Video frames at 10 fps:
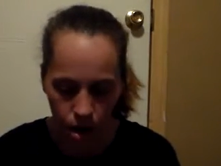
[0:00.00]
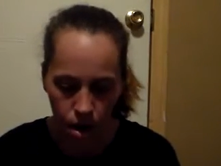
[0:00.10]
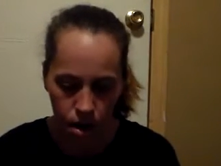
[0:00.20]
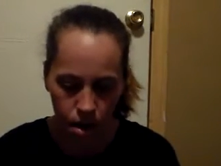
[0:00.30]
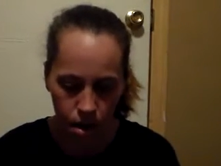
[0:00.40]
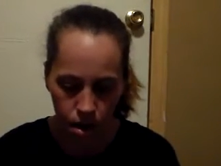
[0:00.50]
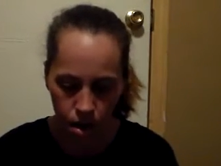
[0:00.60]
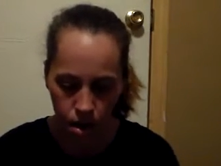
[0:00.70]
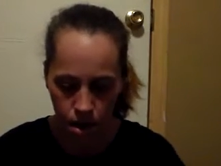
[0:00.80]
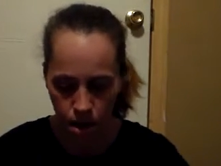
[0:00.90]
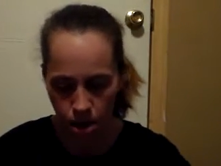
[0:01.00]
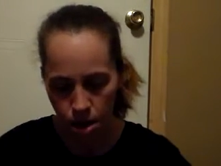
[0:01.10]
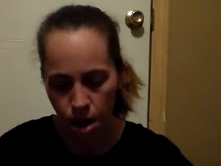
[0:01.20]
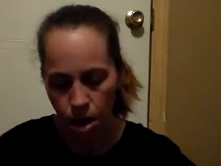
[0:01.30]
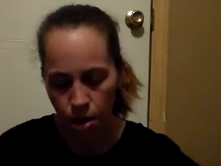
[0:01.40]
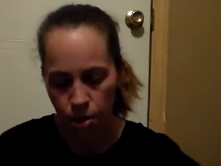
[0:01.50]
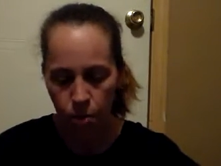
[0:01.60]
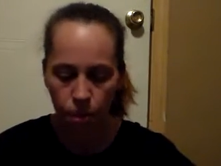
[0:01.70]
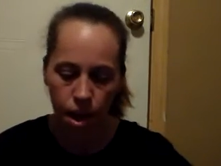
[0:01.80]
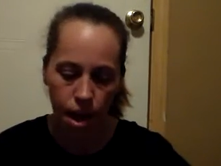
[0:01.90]
are
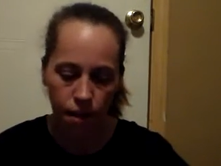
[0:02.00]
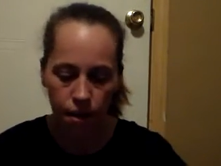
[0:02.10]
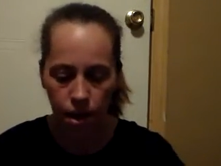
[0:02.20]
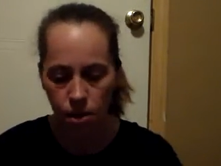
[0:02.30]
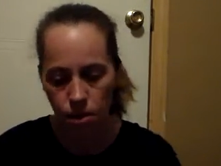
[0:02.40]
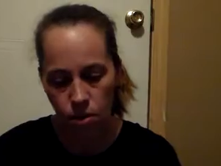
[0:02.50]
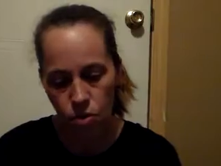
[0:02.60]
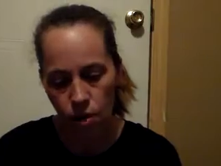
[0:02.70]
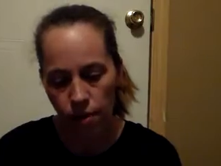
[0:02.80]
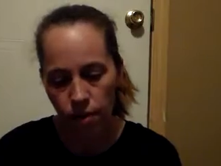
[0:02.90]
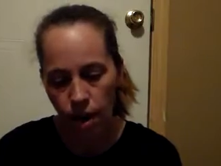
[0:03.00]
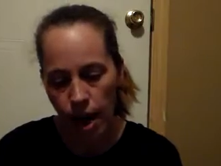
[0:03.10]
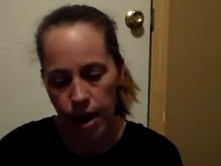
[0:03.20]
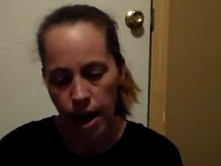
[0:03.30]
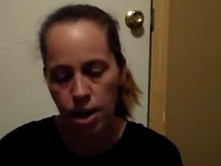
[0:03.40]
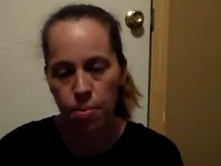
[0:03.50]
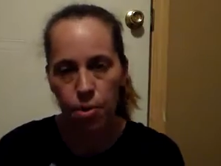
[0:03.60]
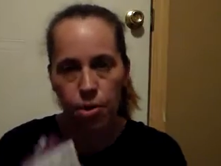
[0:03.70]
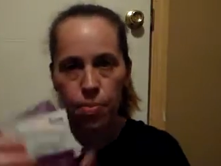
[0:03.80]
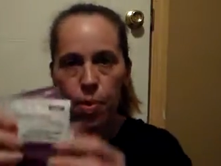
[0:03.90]
three of these Travel Light
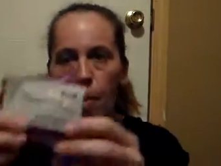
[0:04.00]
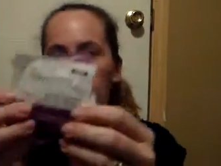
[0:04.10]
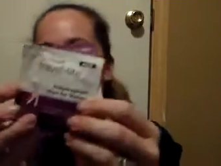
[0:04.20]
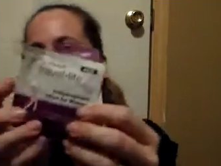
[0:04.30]
antiperspirant